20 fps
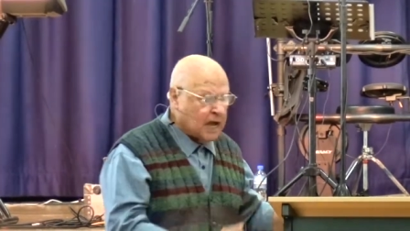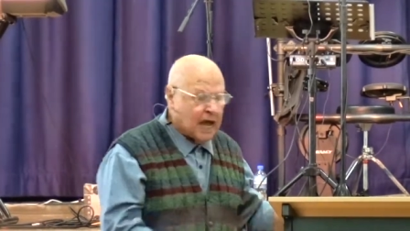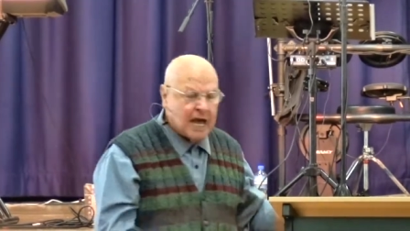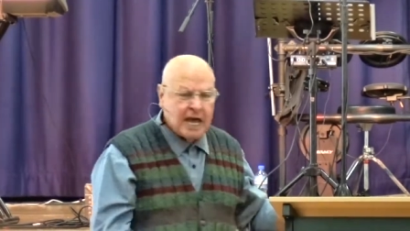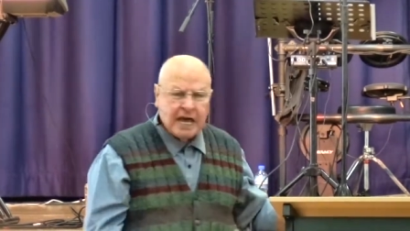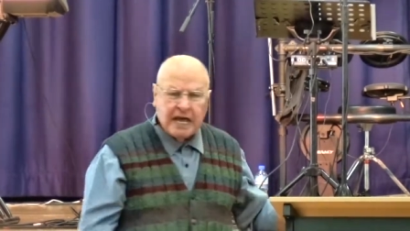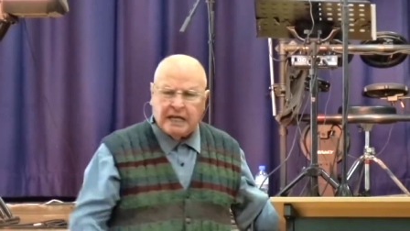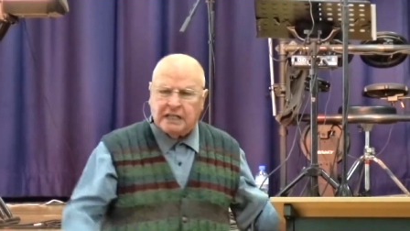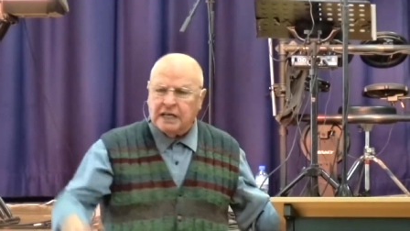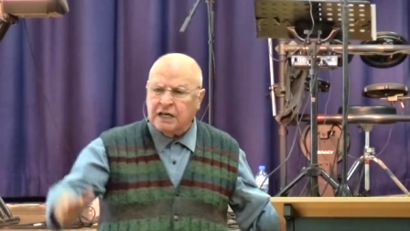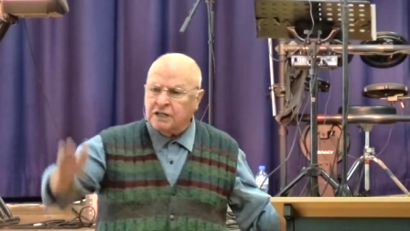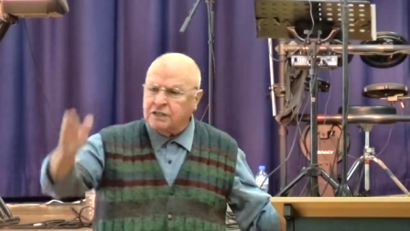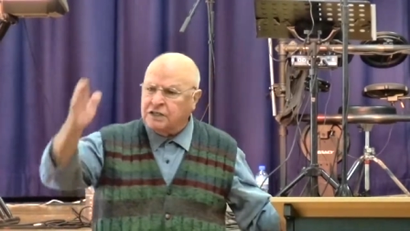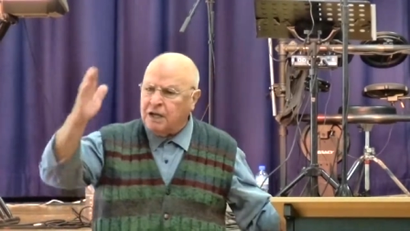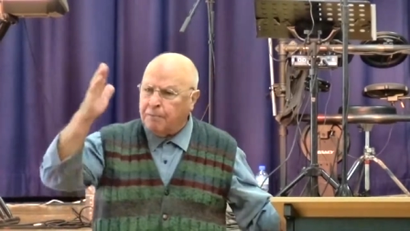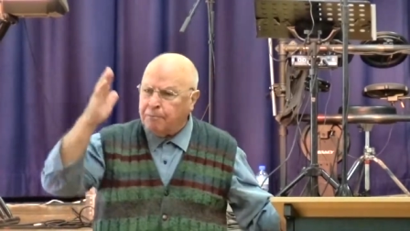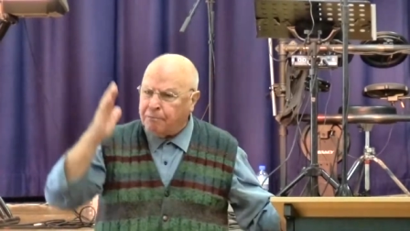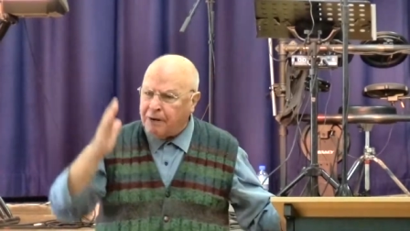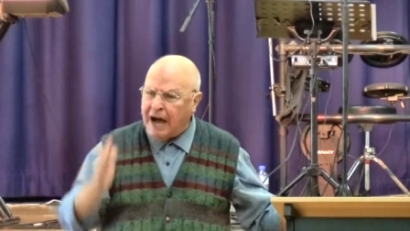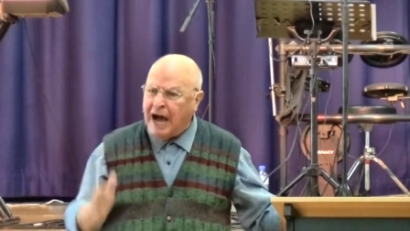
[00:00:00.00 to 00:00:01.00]
It is
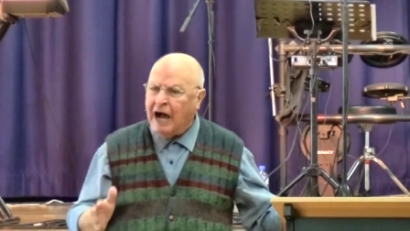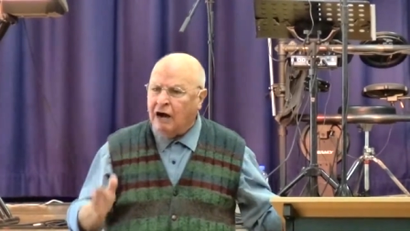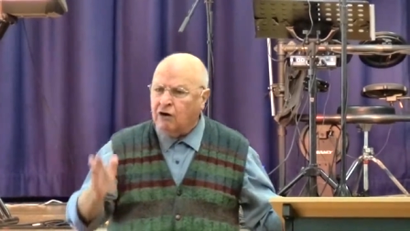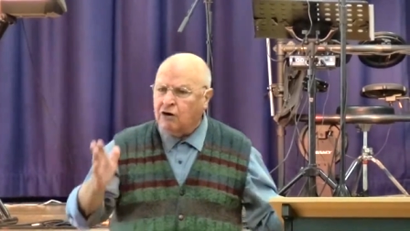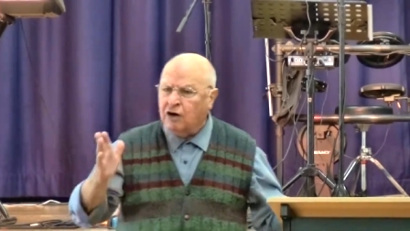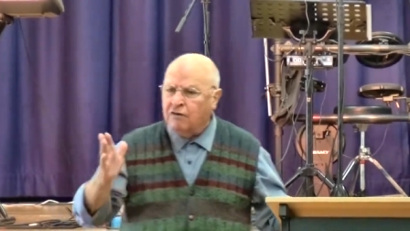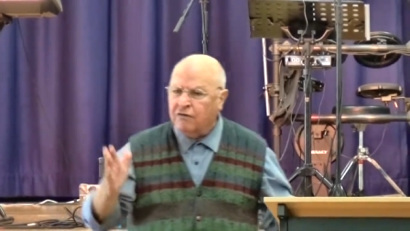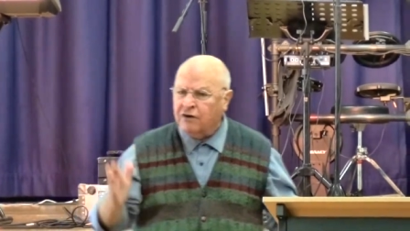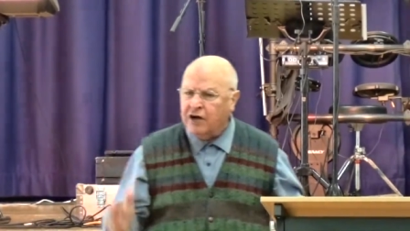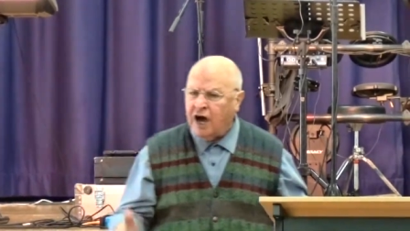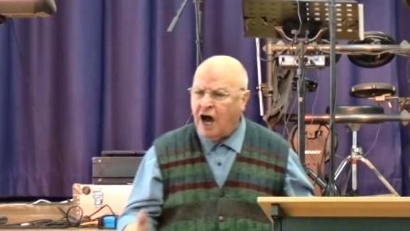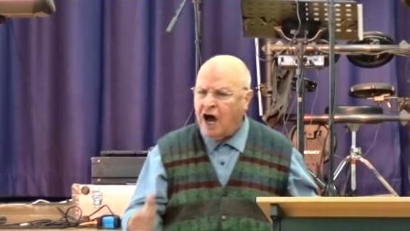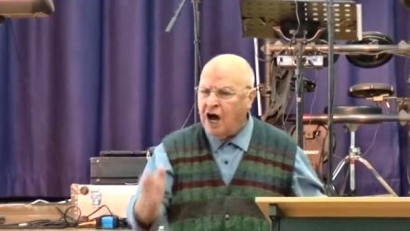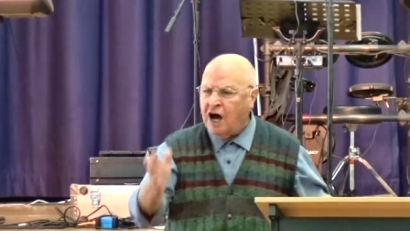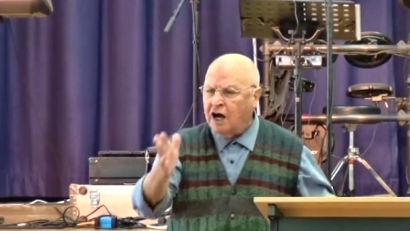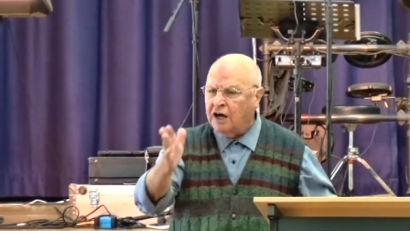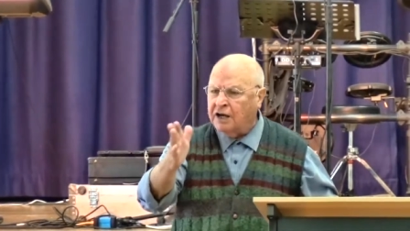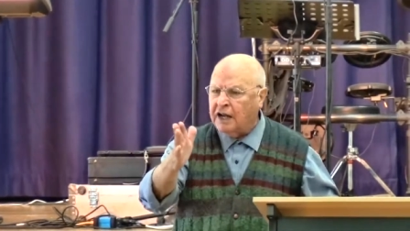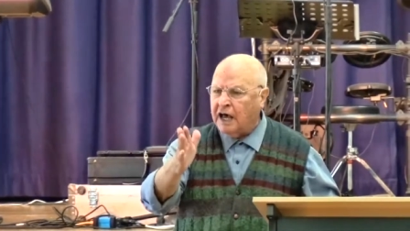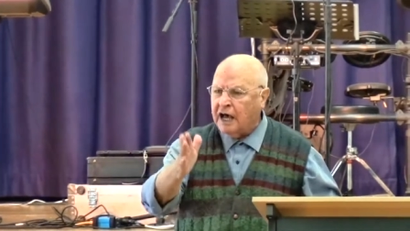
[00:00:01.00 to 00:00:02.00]
the power of
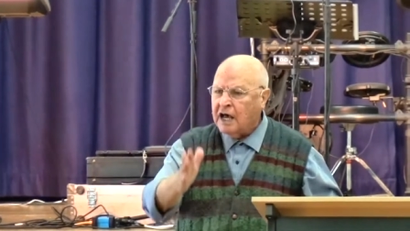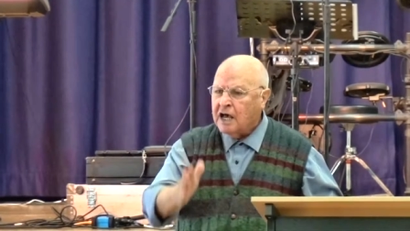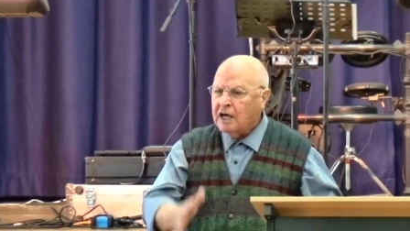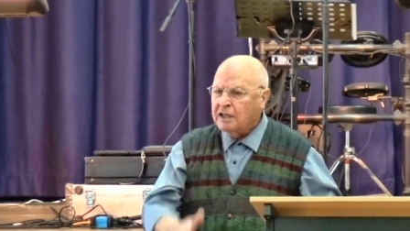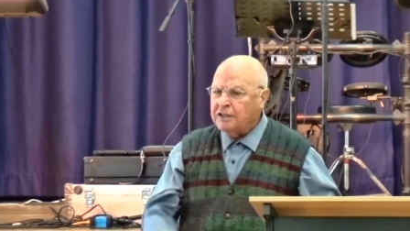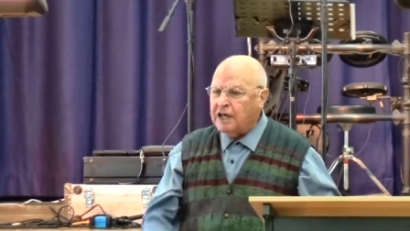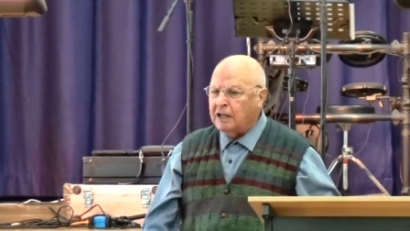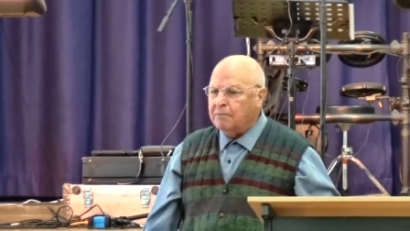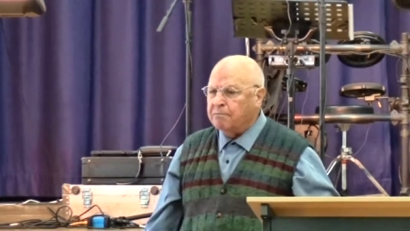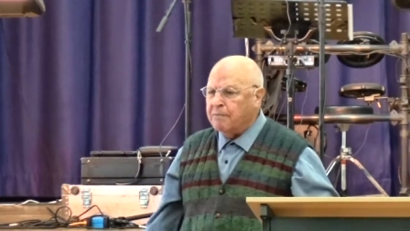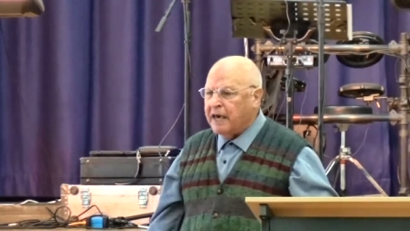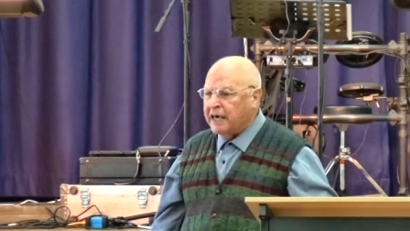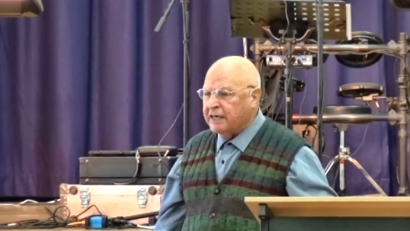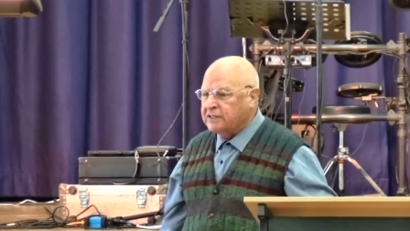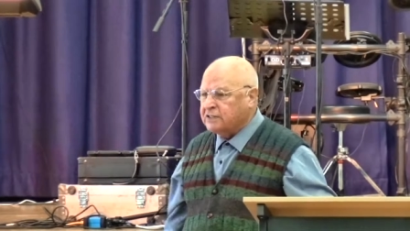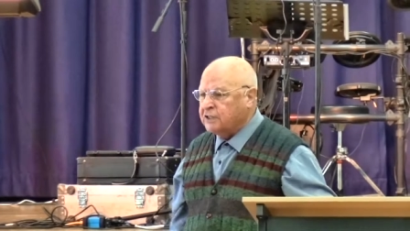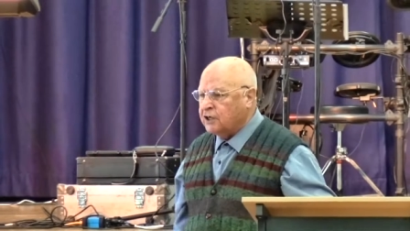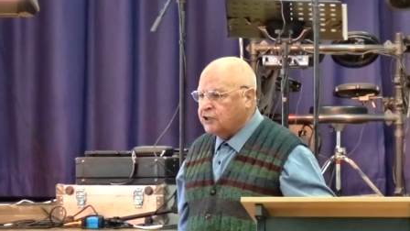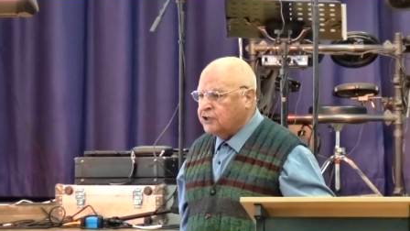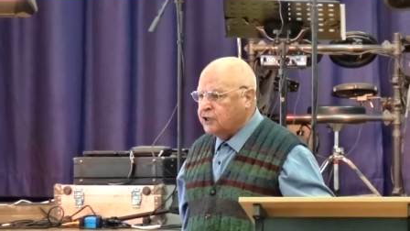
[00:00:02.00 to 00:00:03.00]
God uh, that
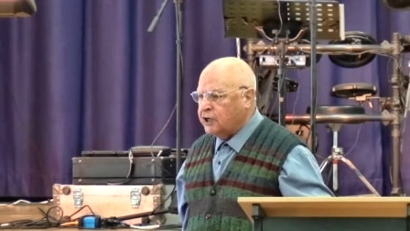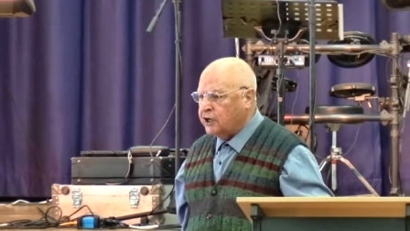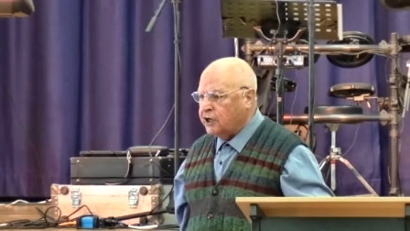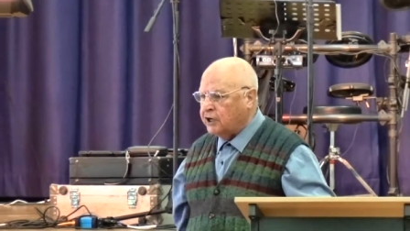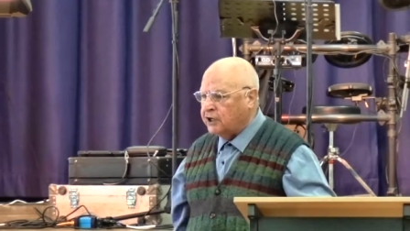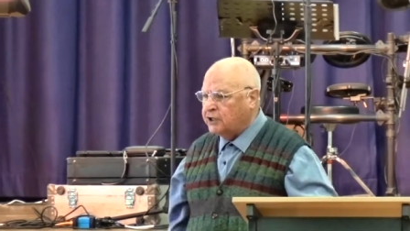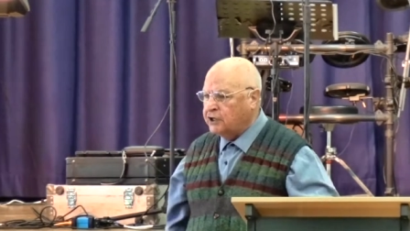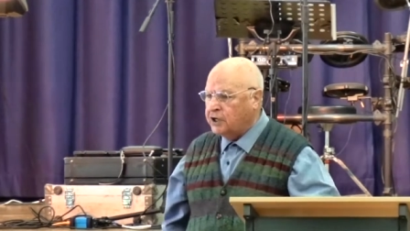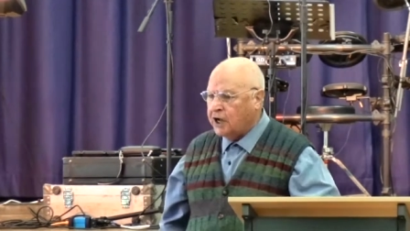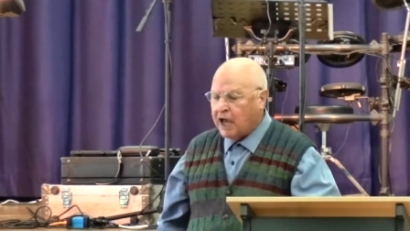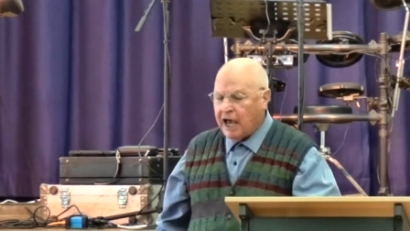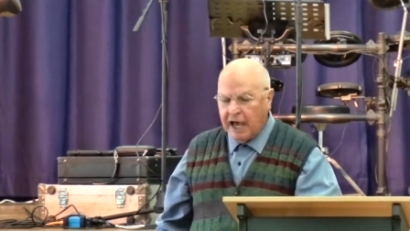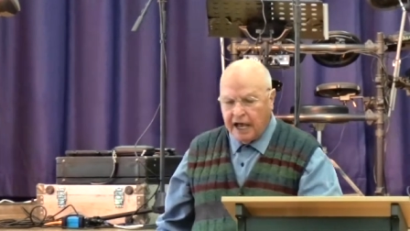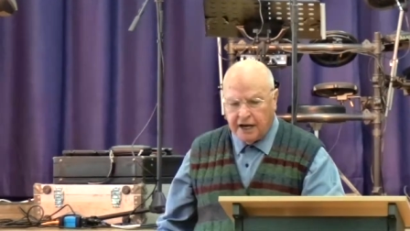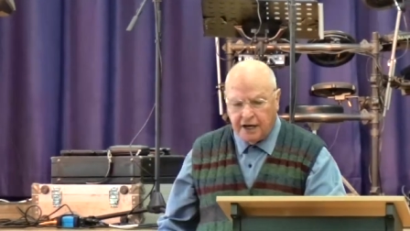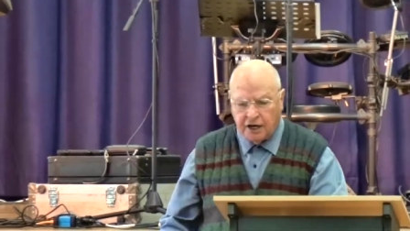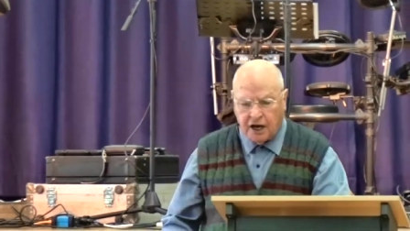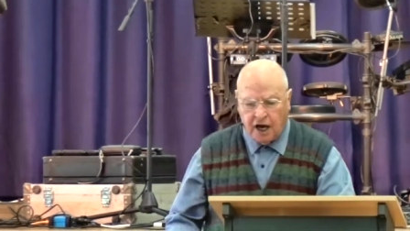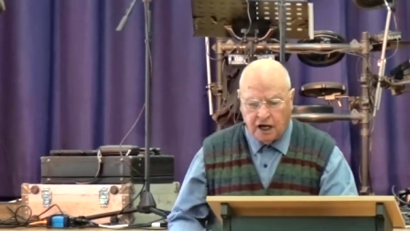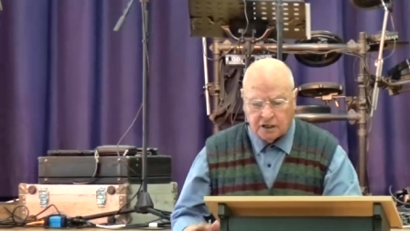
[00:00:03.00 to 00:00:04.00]
makes the church
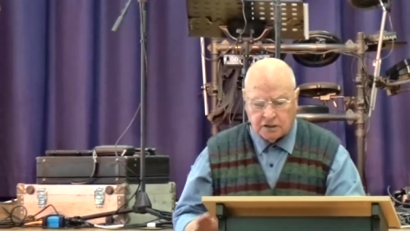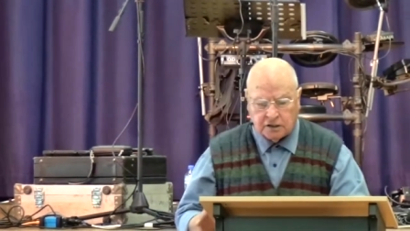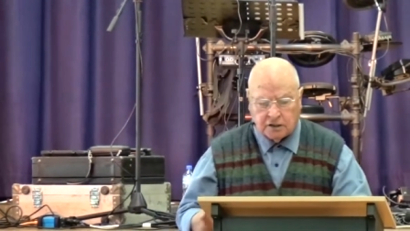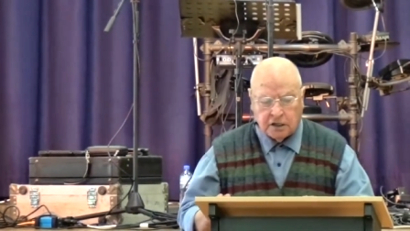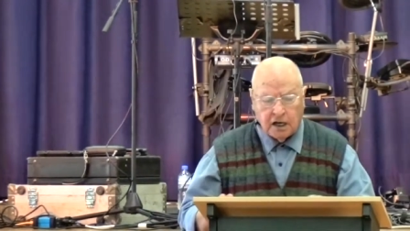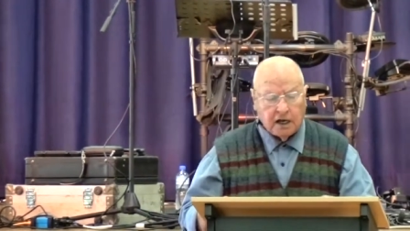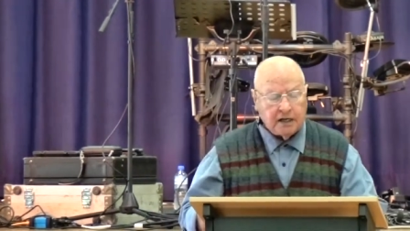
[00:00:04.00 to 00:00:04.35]
and not